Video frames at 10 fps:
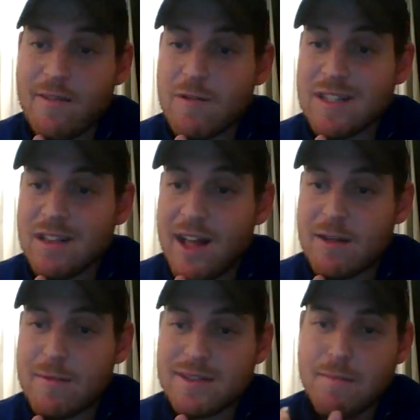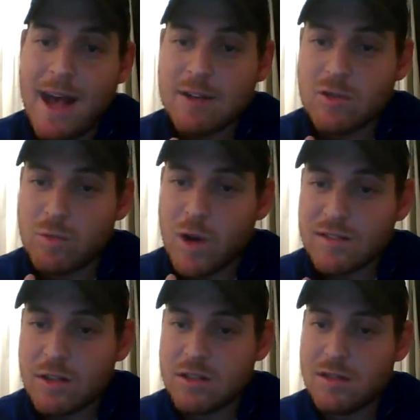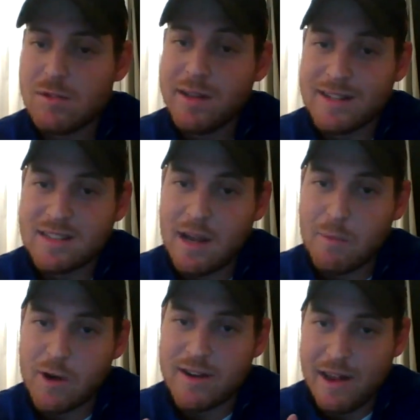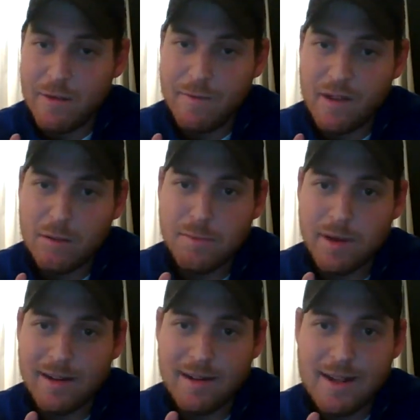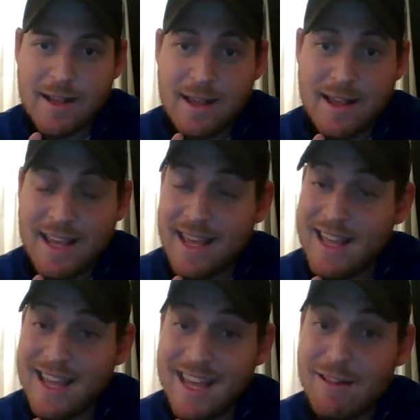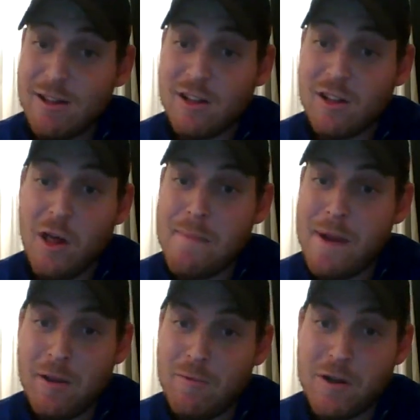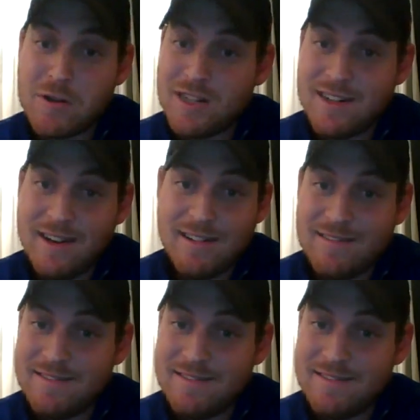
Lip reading: I've always liked him as a match with Russell, just the ability to separate downfield. But he looks a lot better than Richardson did.